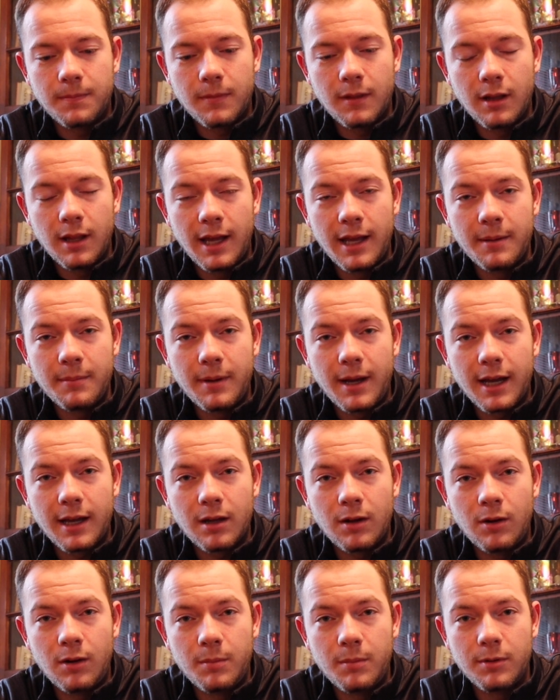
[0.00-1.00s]
laying back
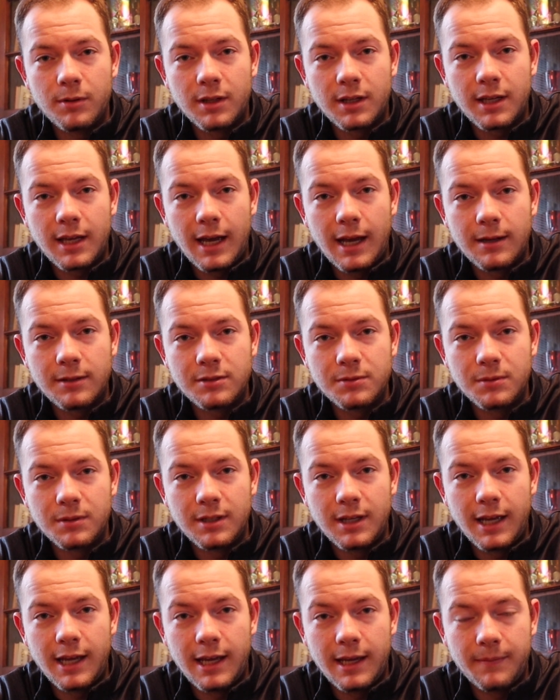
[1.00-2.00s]
at home on the couch
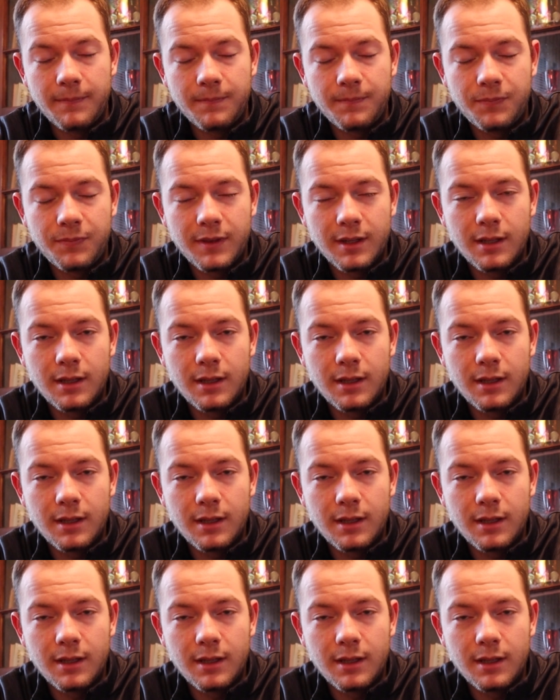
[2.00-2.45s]
one day.